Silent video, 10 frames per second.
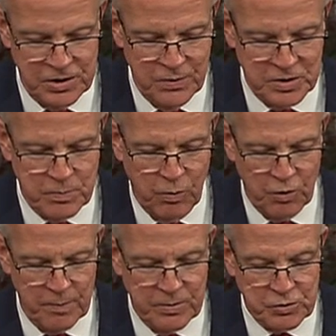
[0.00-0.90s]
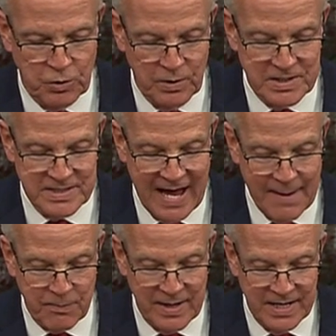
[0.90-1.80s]
U.S. Border Patrol has
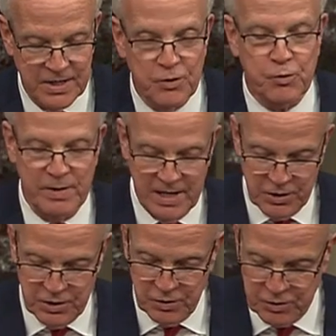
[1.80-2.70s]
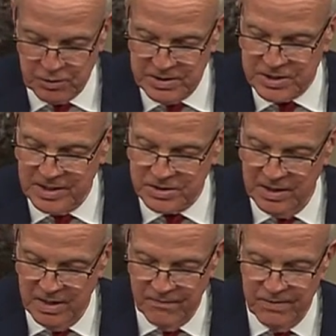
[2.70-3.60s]
apprehended 336
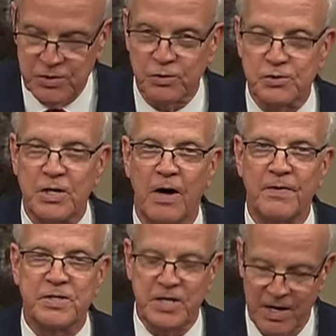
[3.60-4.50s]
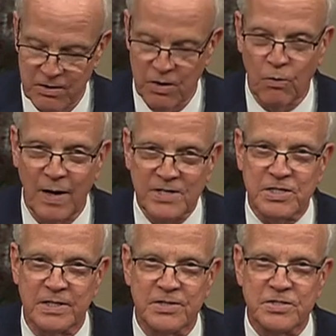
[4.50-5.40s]
individuals on the terror watch
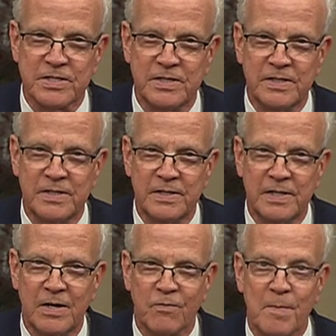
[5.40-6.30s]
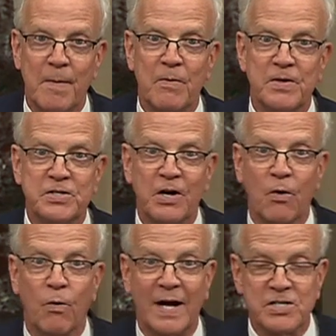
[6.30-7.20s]
list. Remember the terror
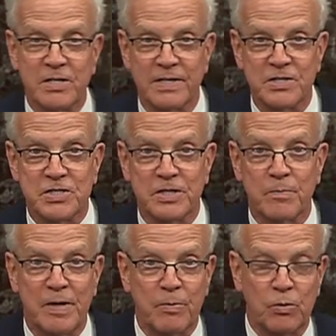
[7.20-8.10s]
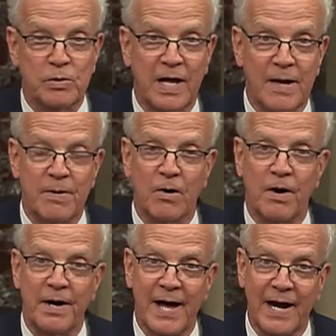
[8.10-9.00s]
watch list and the people who came here
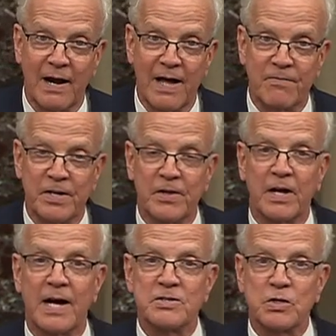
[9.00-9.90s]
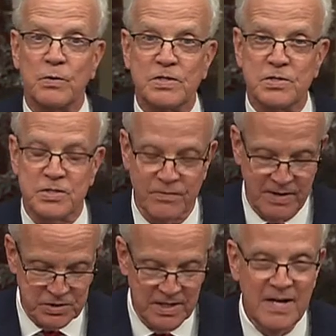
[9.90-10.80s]
on 9/11 and the consequences of
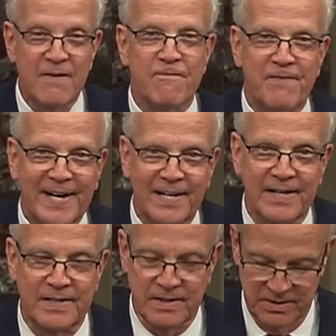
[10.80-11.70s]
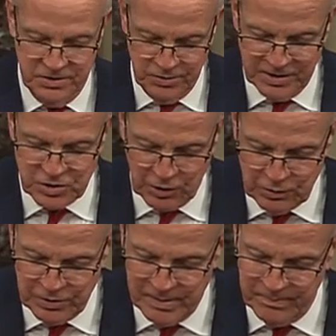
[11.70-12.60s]
us failing to
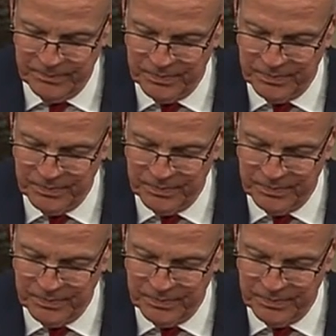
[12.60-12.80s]
exclude them.